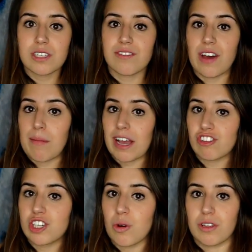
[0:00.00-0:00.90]
is if I'm
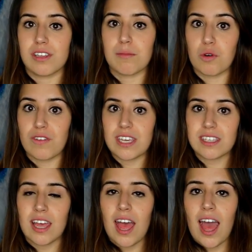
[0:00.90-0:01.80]
actually going to the
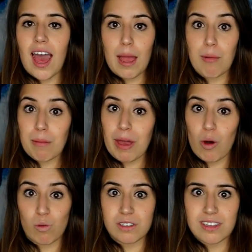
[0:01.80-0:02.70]
movies, I bring my
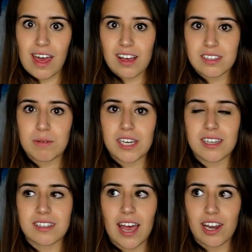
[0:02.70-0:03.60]
own snacks
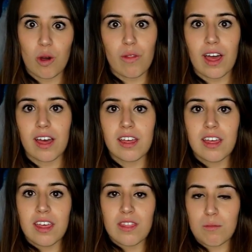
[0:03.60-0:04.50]
because I know that
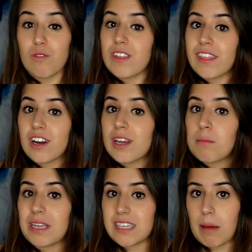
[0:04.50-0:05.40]
the movie theater
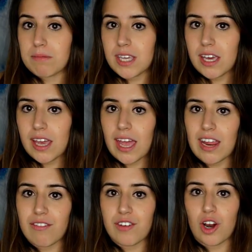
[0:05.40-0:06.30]
can be tempting.
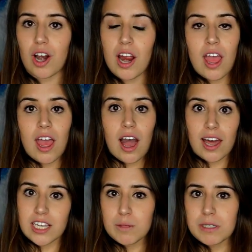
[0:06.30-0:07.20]
And if you're
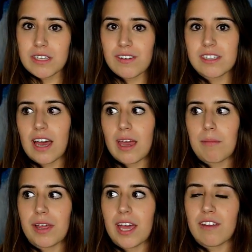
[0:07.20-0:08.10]
on a specific
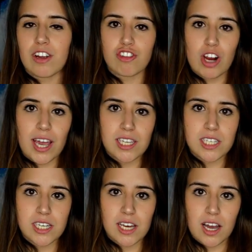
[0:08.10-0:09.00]
diet plan, if you're trying
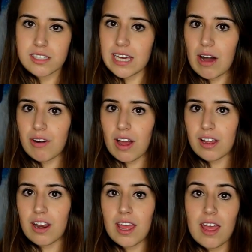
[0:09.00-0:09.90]
to cut down
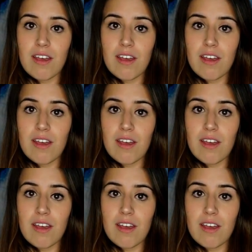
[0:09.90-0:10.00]
on